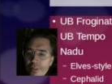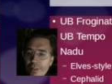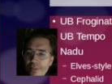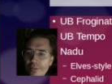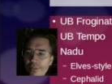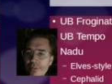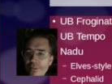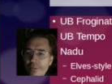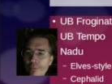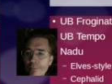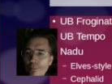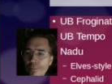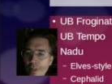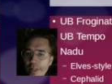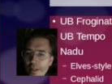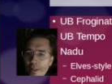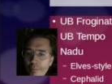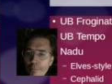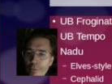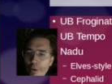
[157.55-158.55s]
is
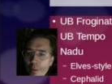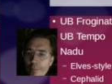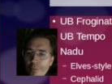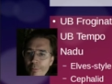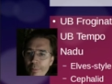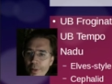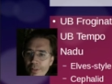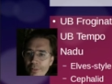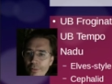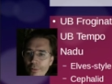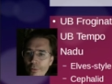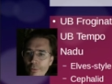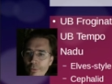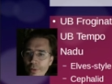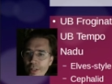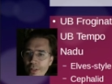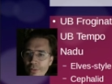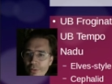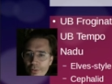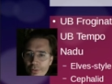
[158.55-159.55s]
playing perhaps better
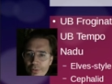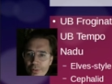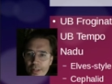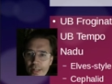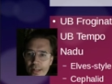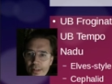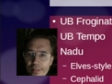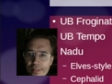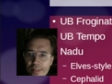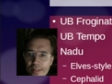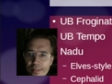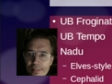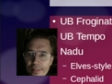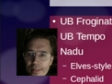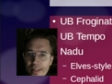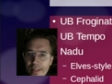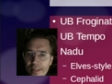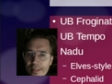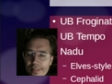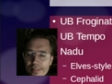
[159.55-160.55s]
creatures against these
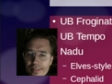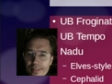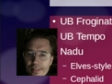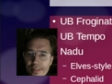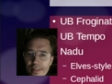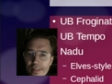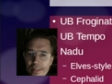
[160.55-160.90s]
decks.